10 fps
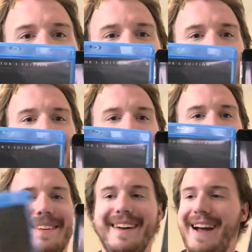
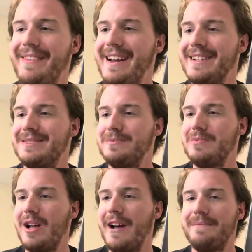So, I mean, it's
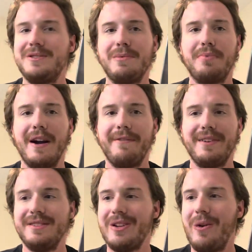up to
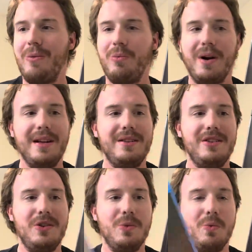preference on what you